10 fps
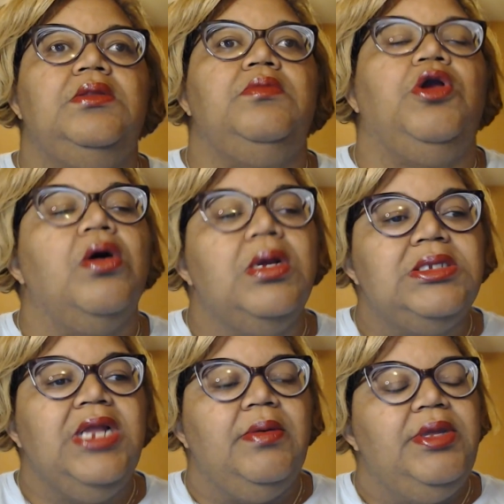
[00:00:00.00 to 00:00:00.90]
the
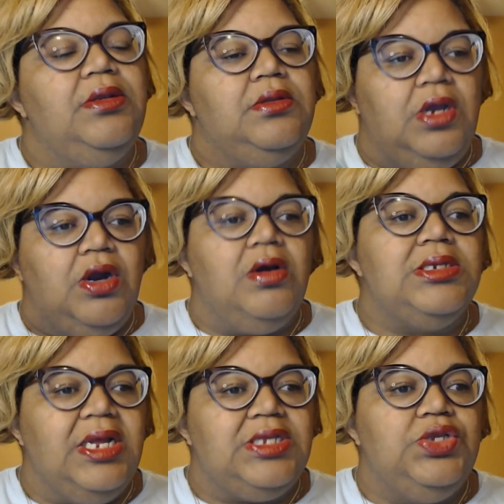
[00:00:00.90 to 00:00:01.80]
Girls
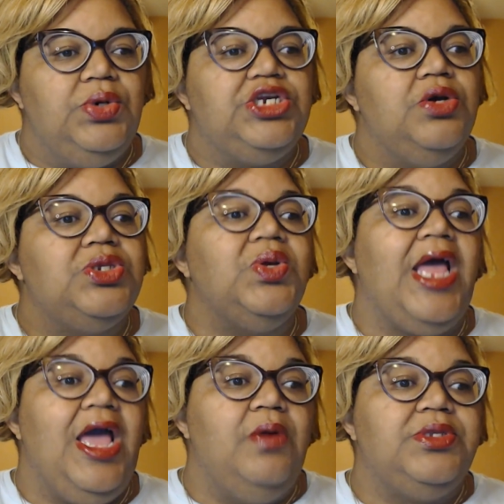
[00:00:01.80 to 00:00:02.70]
Next Door show sort of
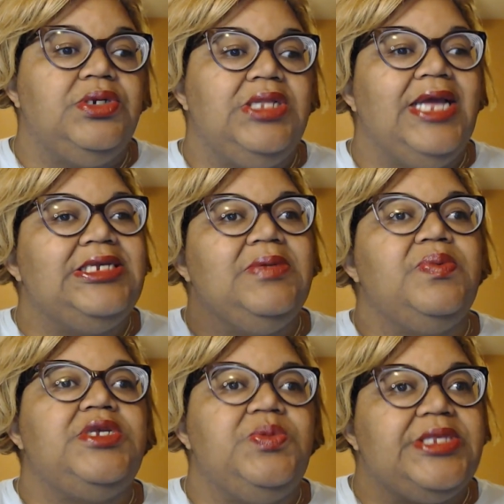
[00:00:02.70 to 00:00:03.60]
helped her. Like, she
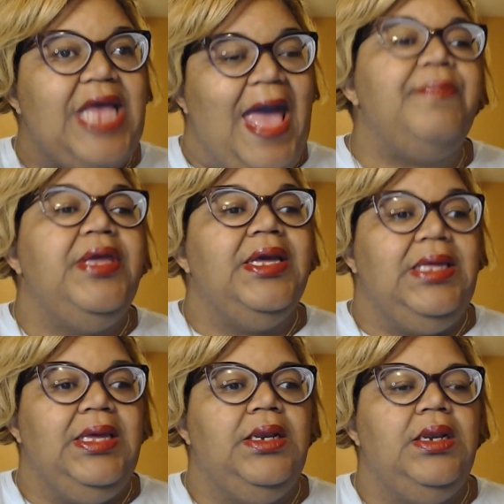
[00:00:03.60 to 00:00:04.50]
was happy
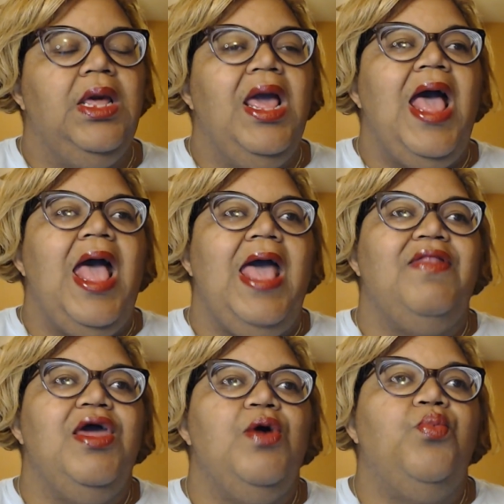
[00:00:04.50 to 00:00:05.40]
again. And
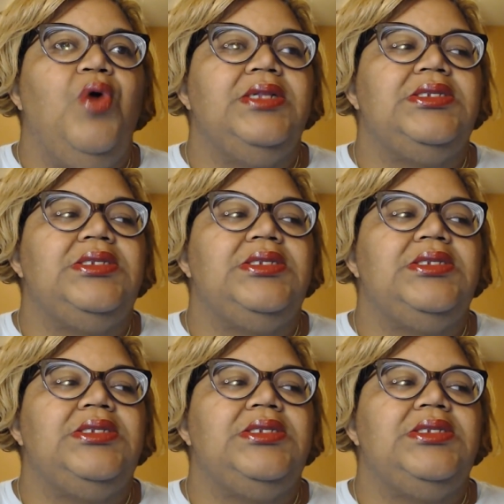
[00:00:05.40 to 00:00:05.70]
then once